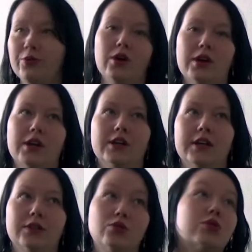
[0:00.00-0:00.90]
yarn,
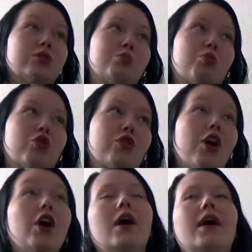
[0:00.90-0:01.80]
I had to order more,
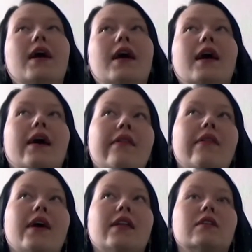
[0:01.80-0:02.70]

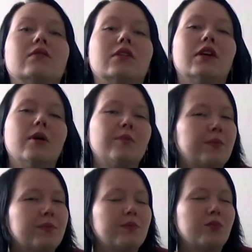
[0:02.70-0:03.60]
and then I'm
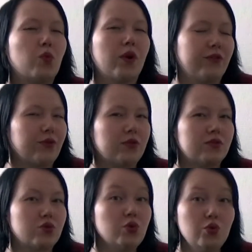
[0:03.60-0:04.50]
one of
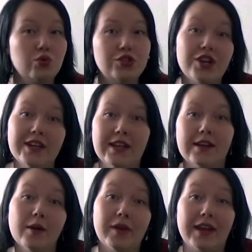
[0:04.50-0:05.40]
those, ooh, shiny,
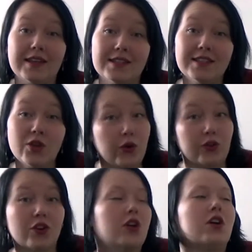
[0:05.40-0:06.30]
I'm gonna cast this on